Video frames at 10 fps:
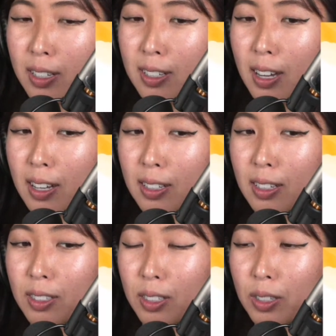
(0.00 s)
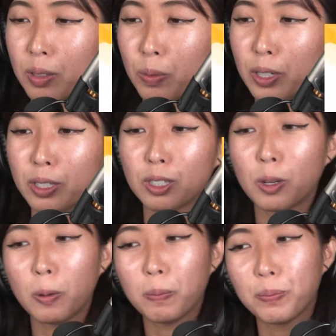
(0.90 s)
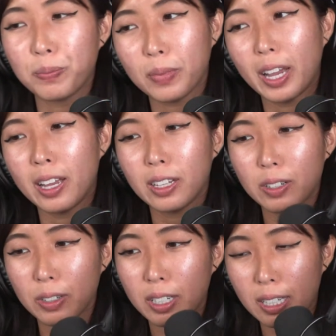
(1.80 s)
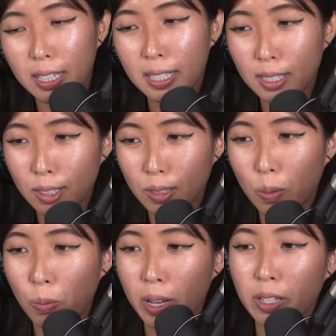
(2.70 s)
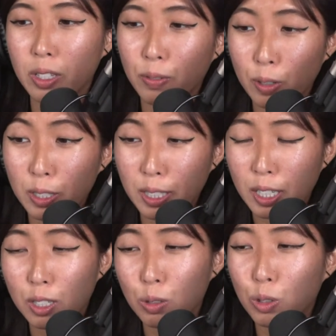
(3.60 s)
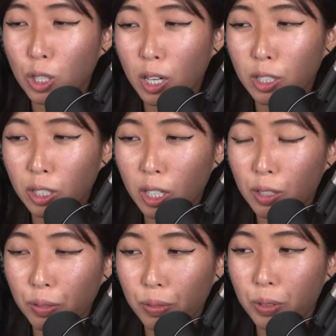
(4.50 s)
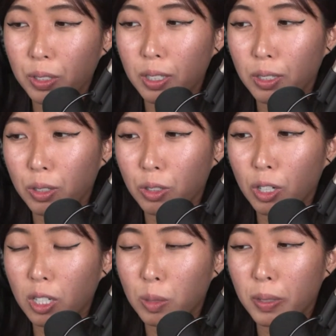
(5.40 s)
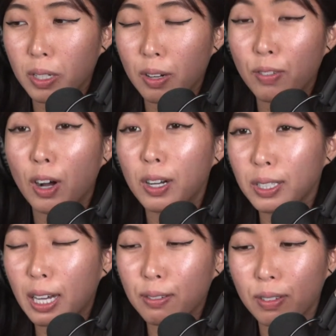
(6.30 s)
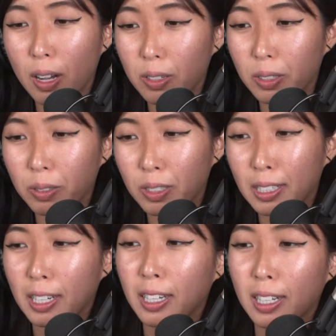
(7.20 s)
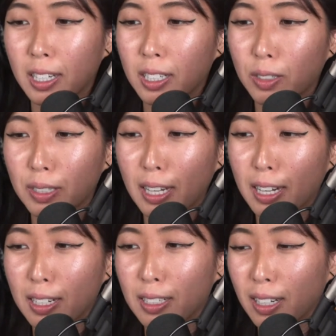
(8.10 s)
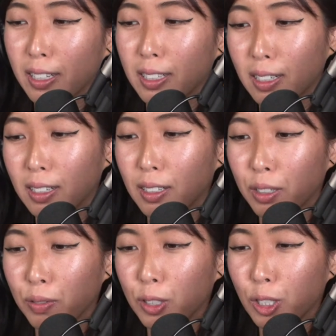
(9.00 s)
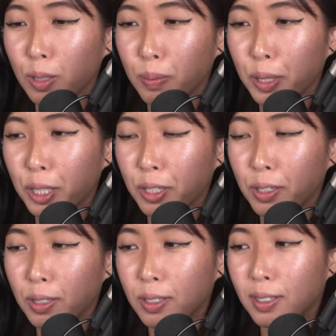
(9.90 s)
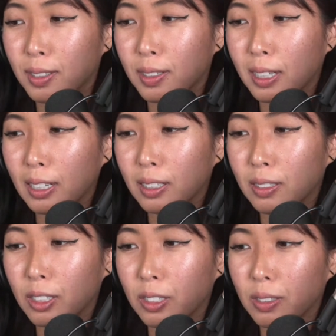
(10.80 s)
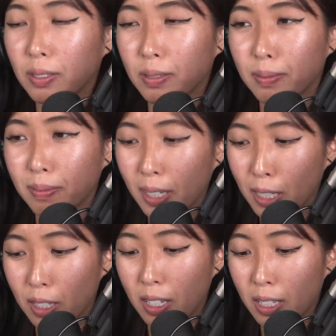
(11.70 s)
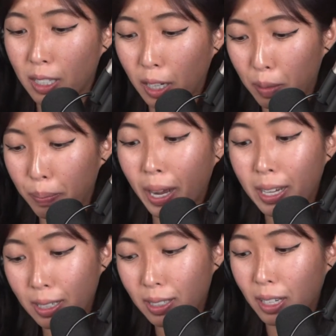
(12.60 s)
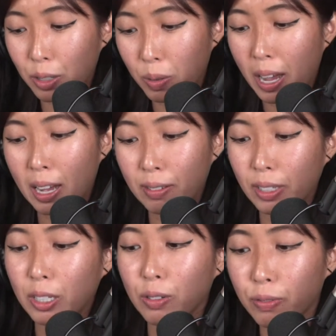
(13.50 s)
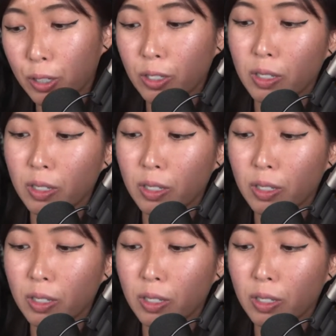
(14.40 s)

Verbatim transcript: yeah, that's a good one. So, anchoring is when the first thing you judge influences your judgment of all that follows. So, is that kind of like uh, your first impression? Kind of mm-hmm. just is right. it's like a bias that you have that your first